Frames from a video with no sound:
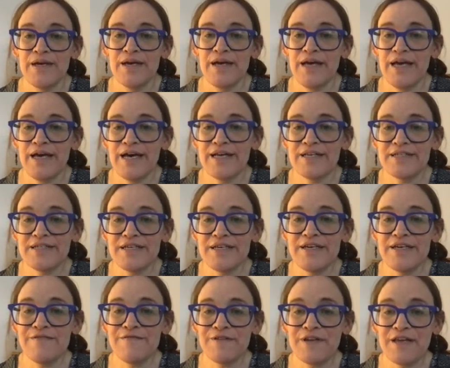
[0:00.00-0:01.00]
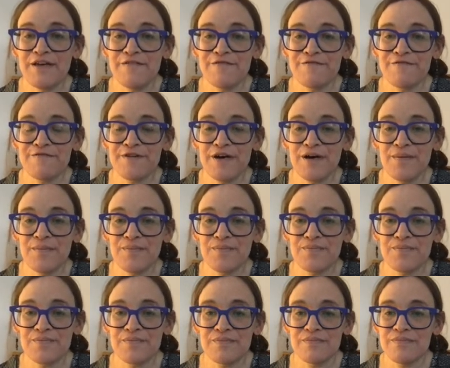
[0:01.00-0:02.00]
And even if
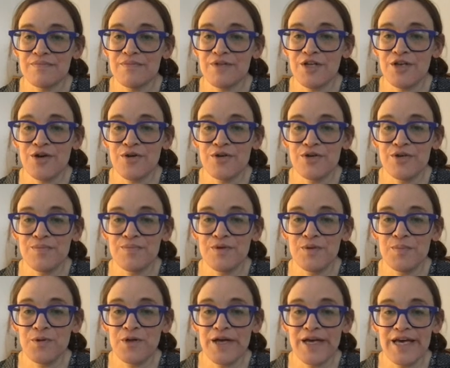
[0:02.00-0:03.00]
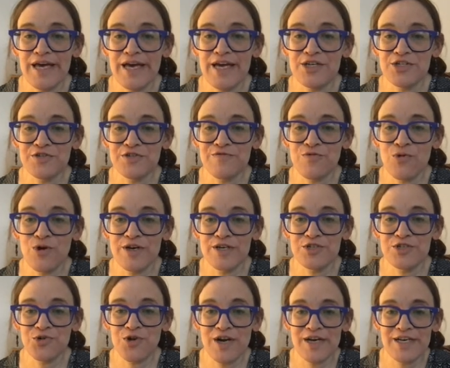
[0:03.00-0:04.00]
you play h4
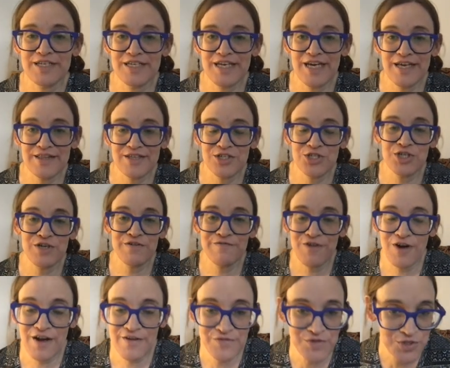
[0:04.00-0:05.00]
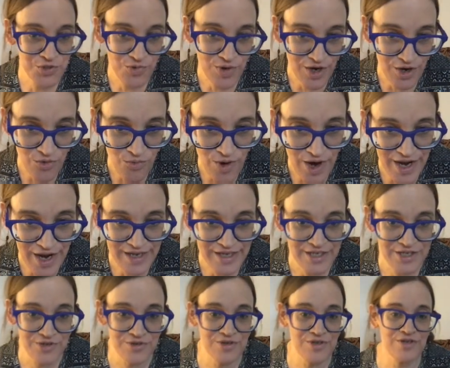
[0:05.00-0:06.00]
to try to take the g5 square
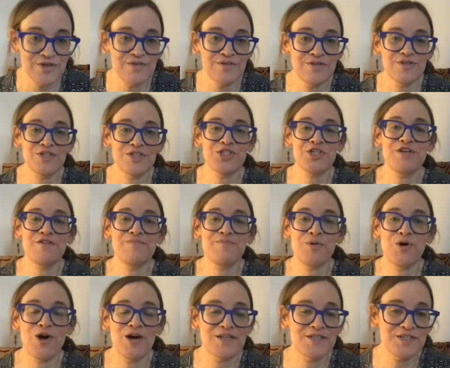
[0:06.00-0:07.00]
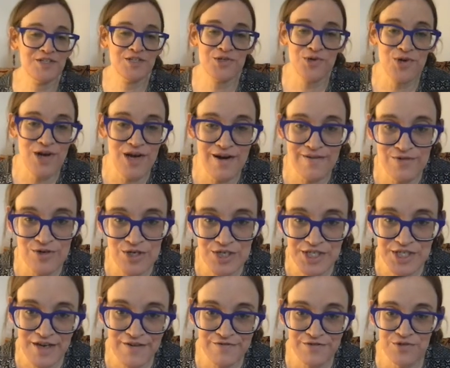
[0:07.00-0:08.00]
away, the g pawn still
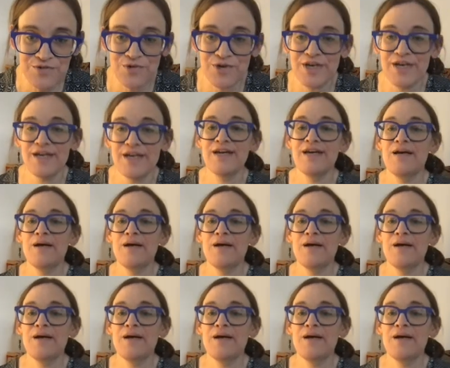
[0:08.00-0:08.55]
covers f3.